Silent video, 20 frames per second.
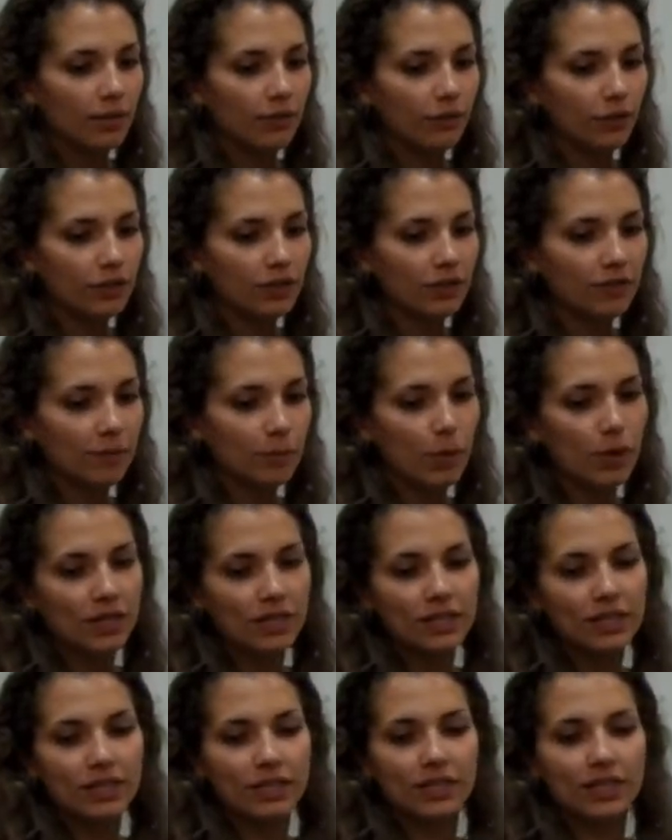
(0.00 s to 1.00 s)
First I'm
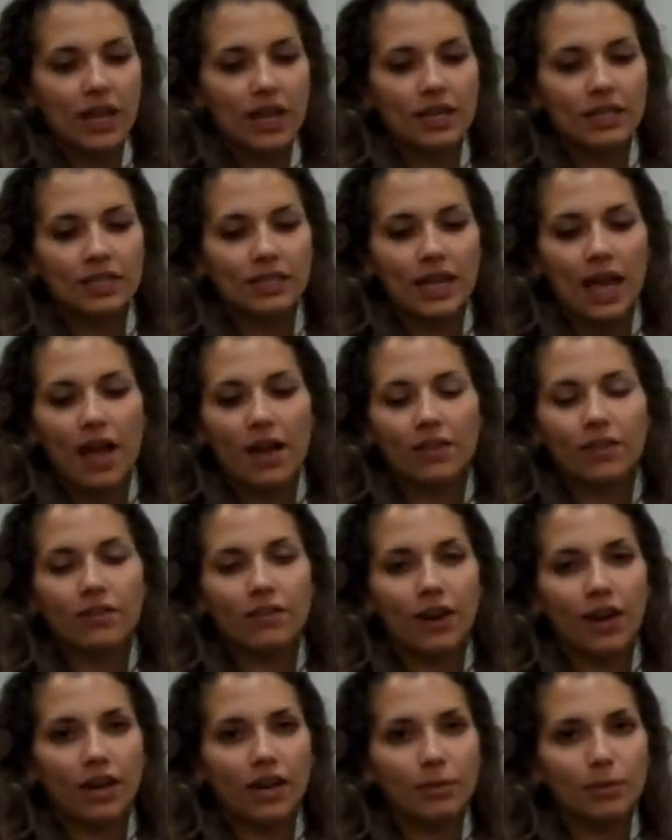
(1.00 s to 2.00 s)
going to discuss how the
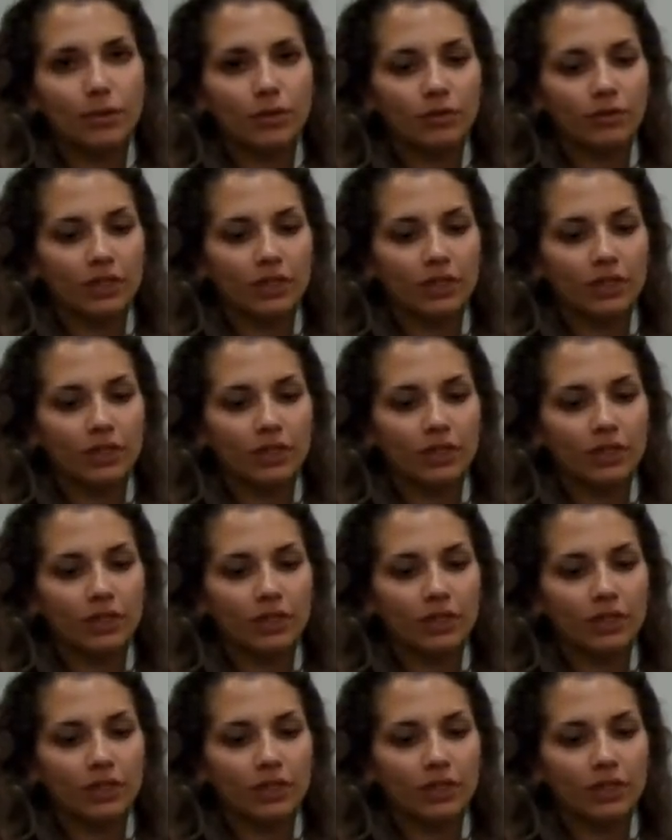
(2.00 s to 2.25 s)
variable